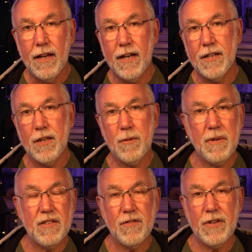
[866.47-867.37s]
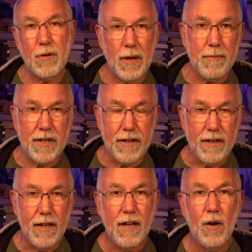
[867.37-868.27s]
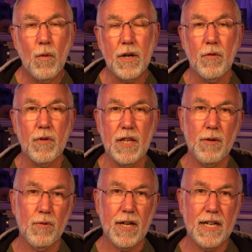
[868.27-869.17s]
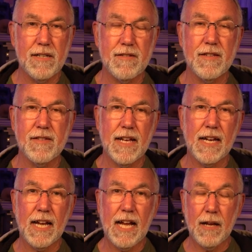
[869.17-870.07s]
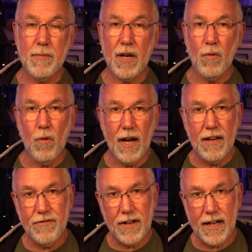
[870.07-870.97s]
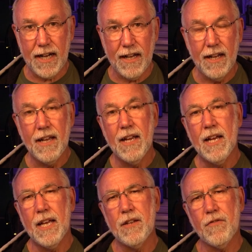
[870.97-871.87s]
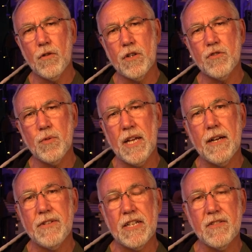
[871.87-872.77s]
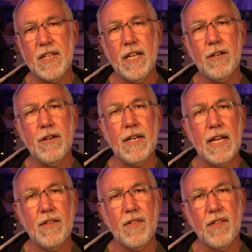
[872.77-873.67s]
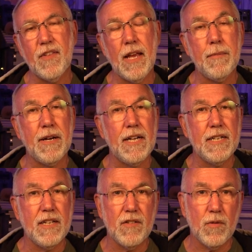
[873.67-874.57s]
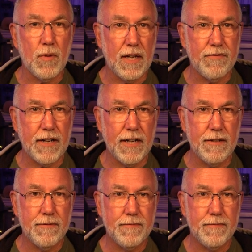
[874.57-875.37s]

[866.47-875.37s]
another piece of equipment. What it really was is that I had my Wi-Fi. And then, of course, when you have an extender, it has the same ID as the Wi-Fi.